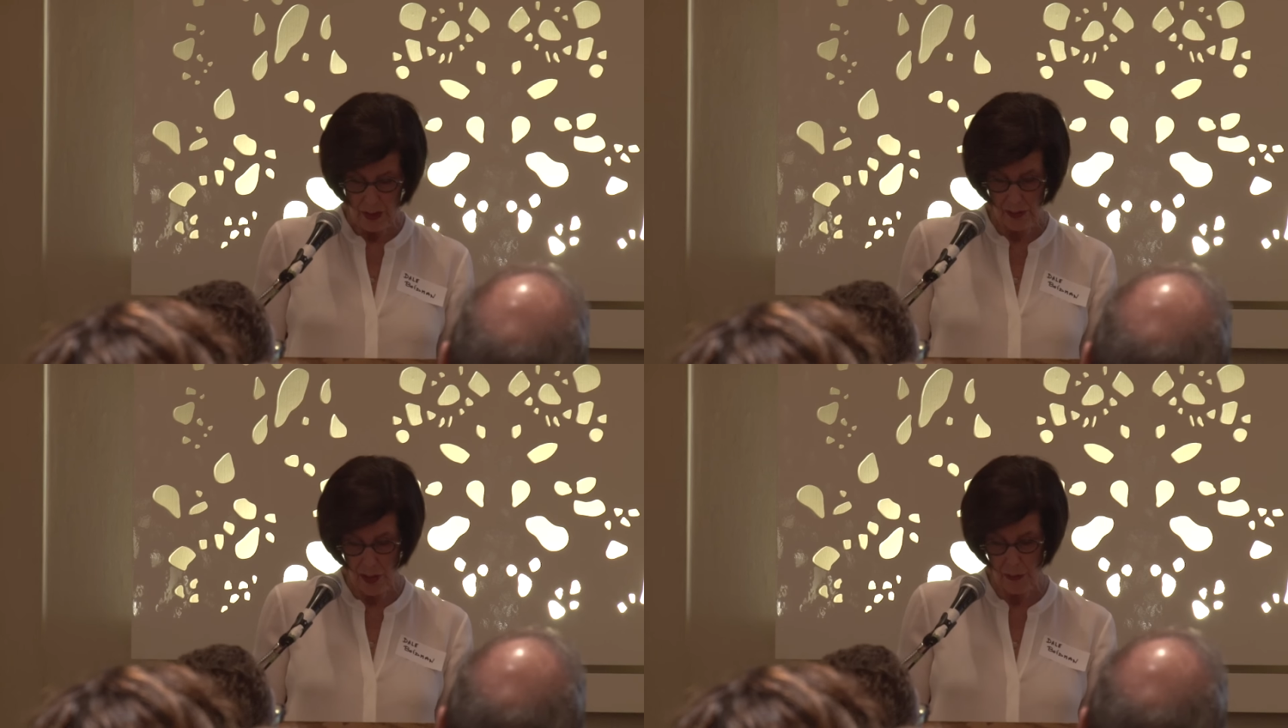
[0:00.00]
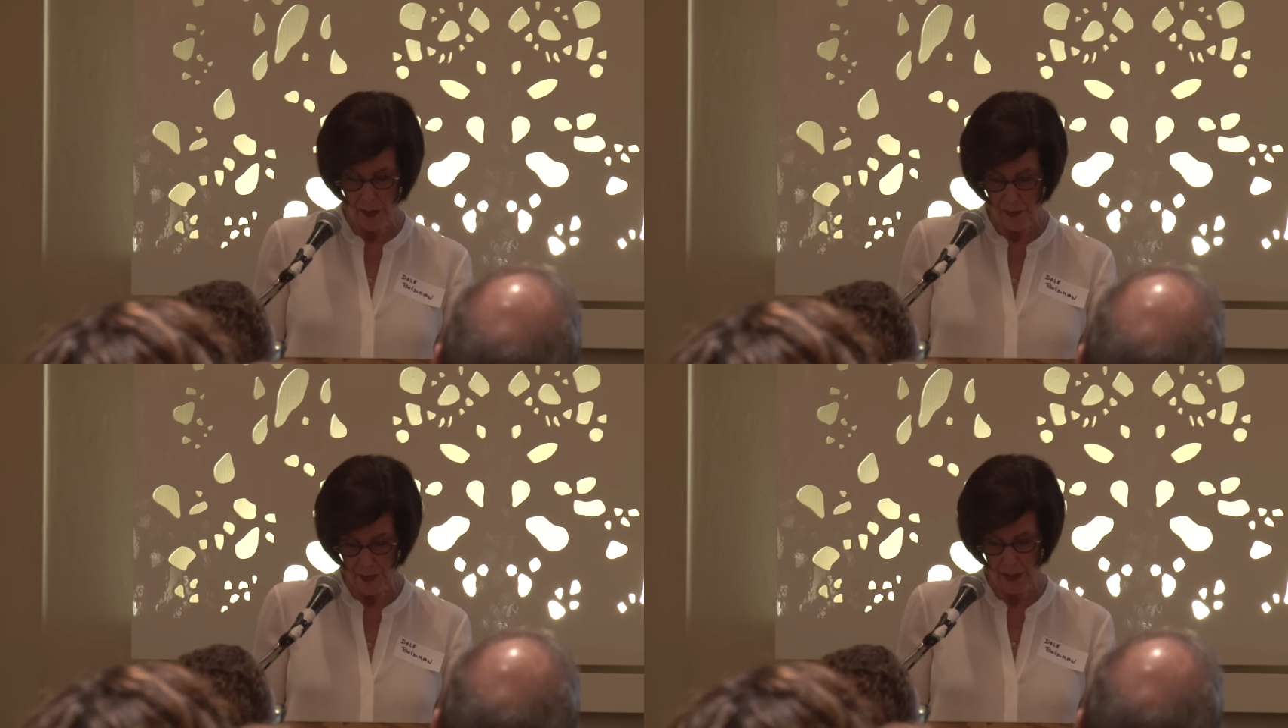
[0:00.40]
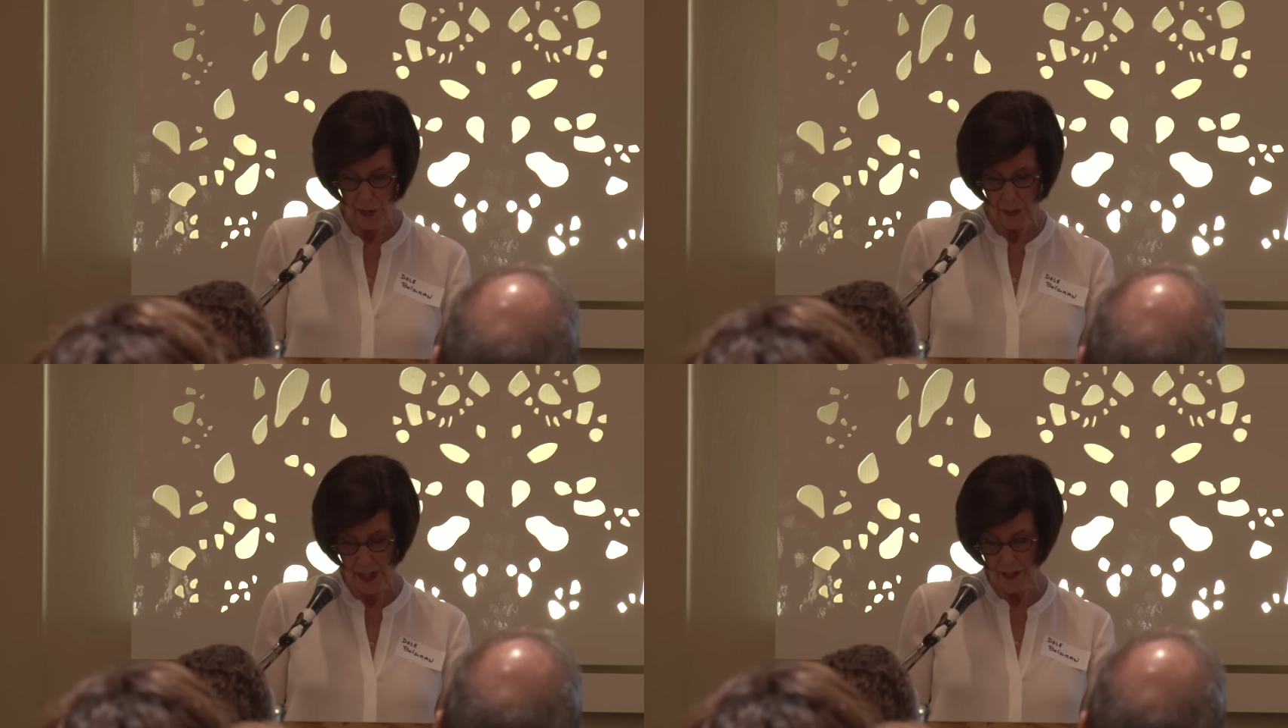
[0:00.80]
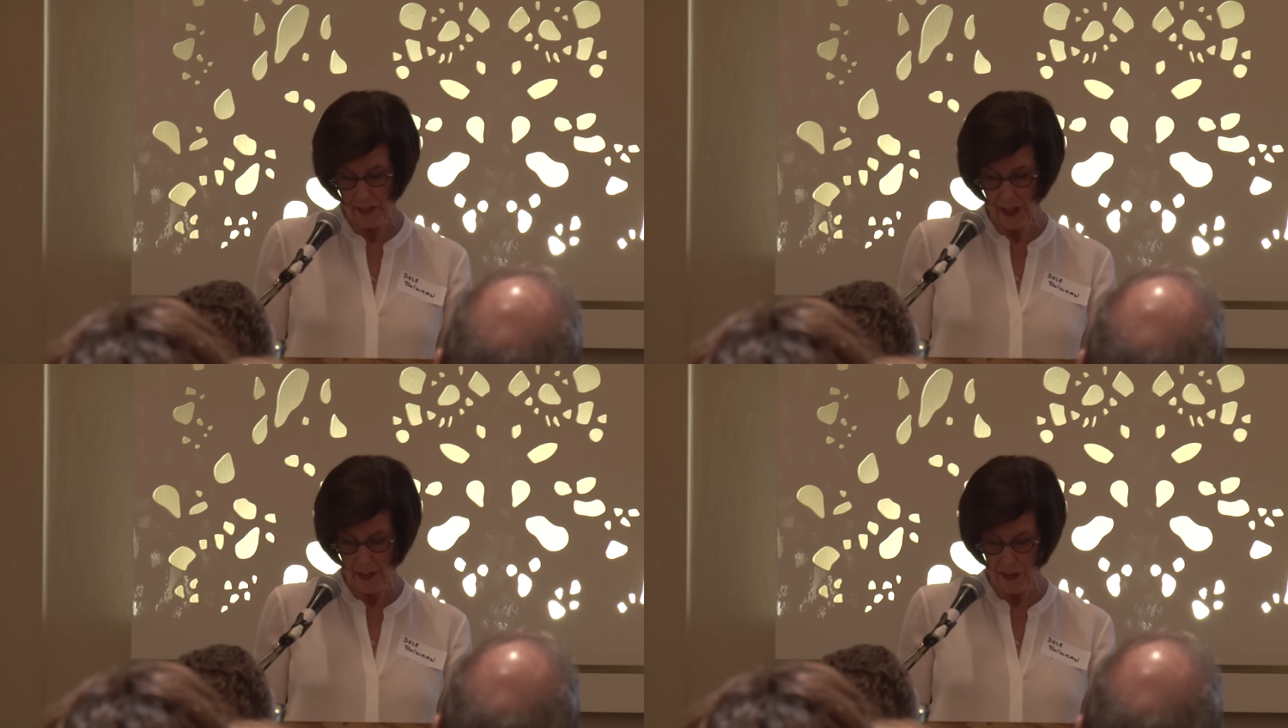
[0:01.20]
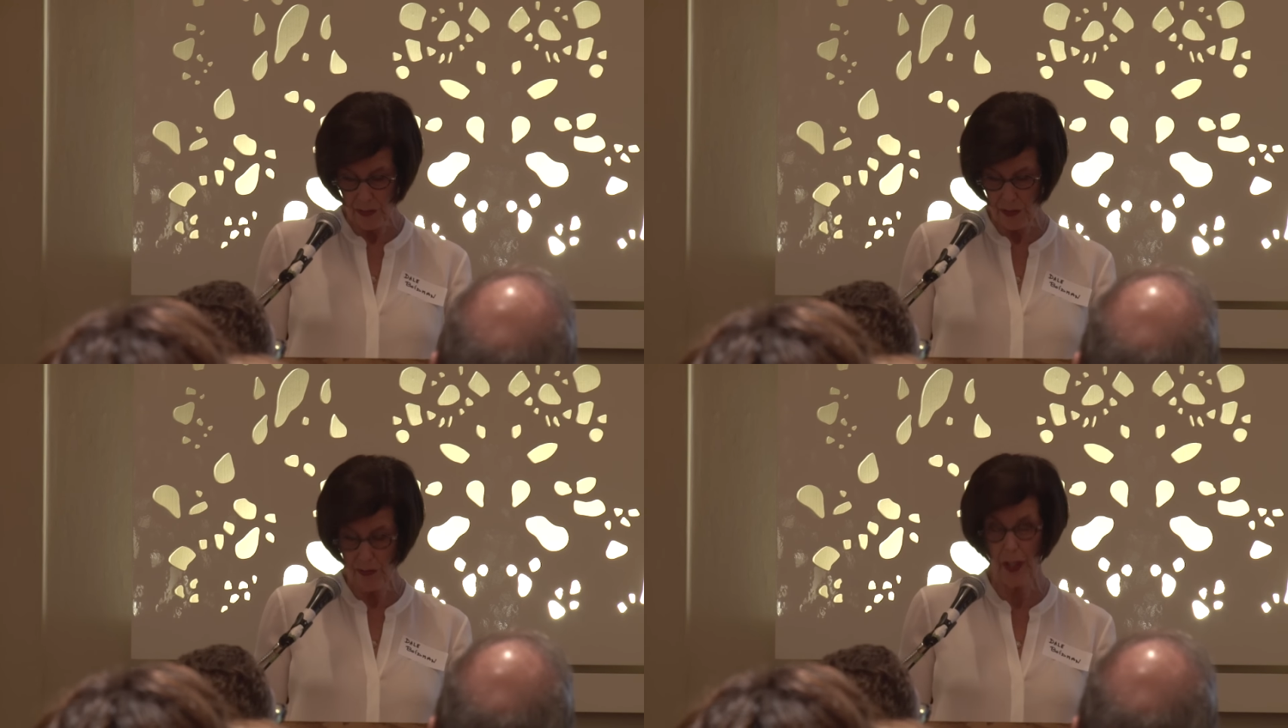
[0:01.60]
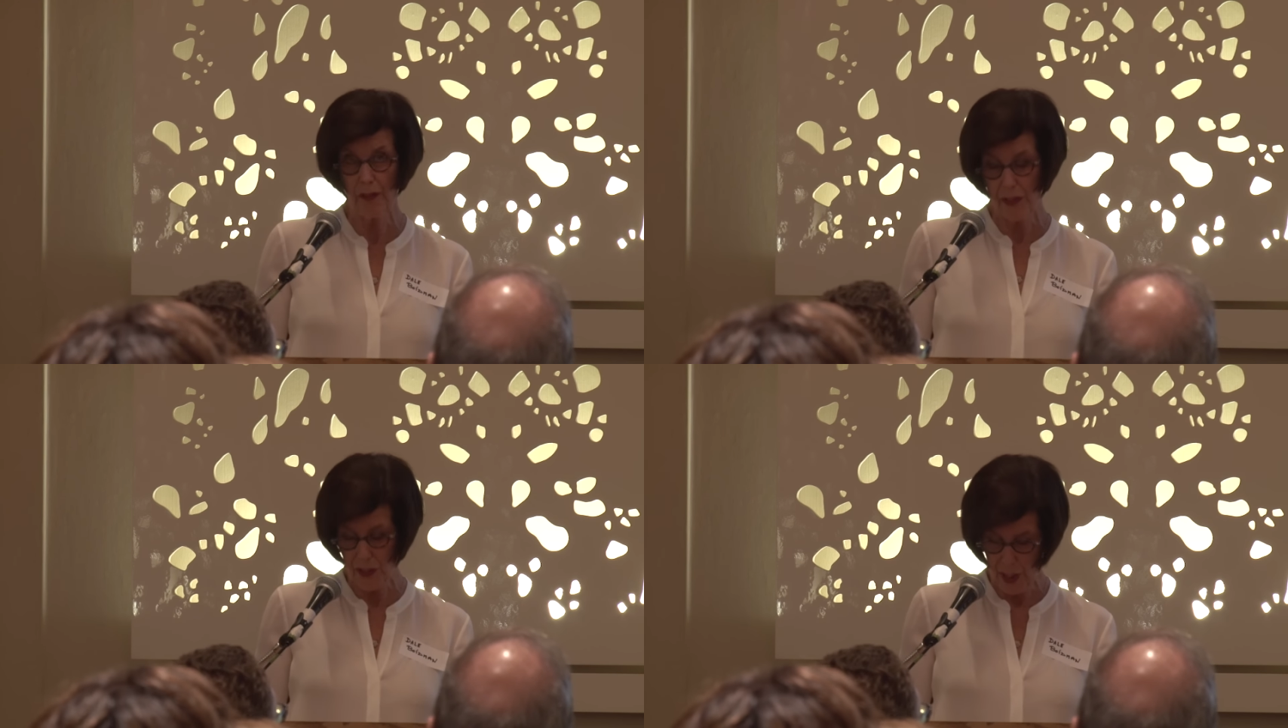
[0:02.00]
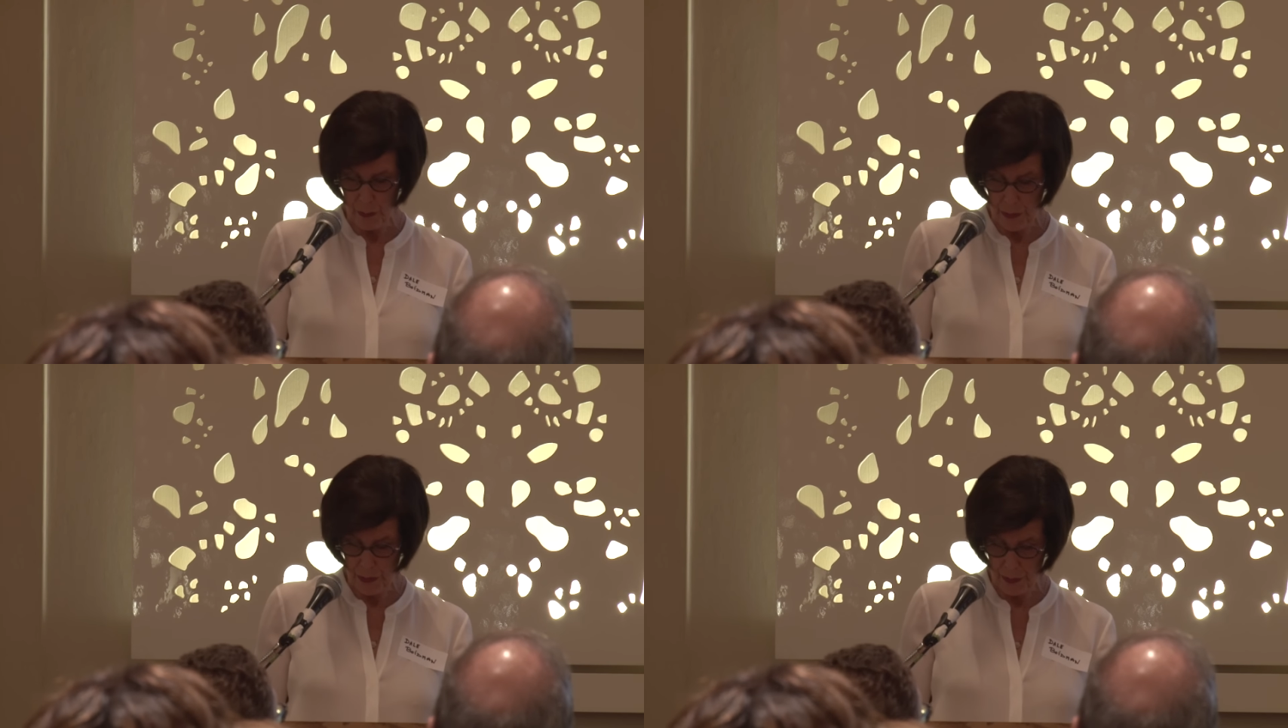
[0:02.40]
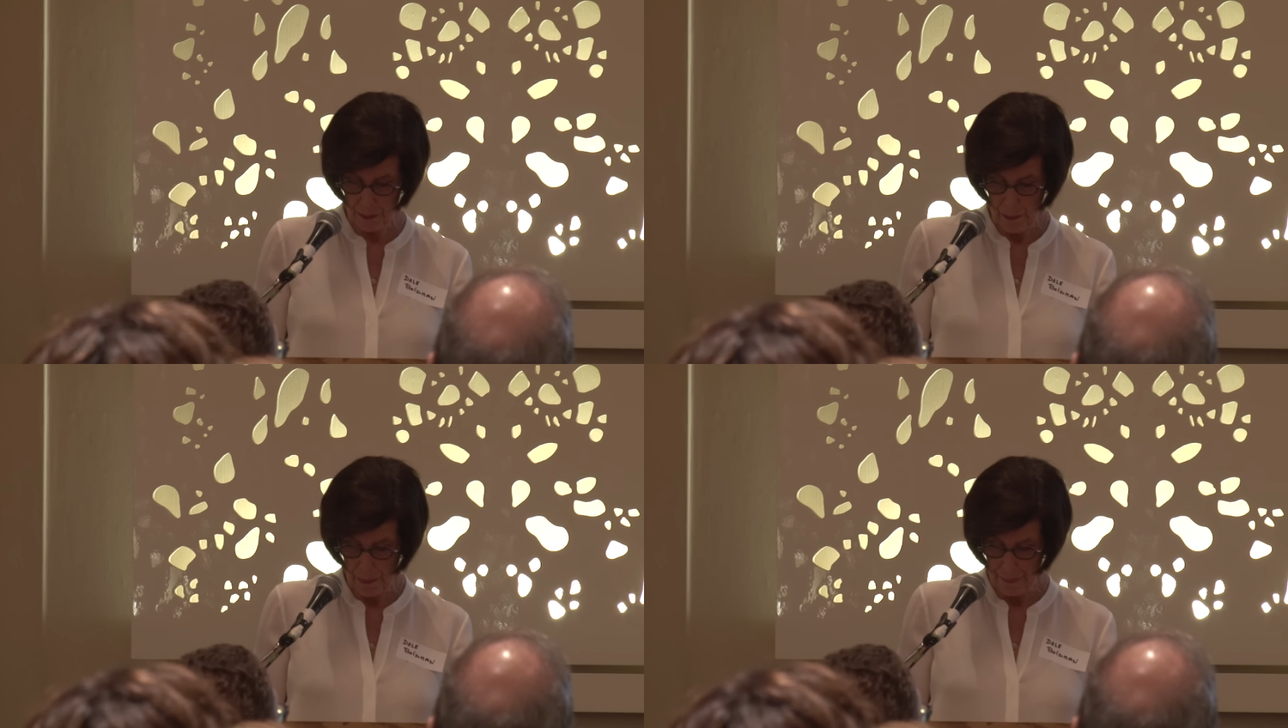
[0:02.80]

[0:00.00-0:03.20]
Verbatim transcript: along with fellow bladder cancer survivor Jack Moon,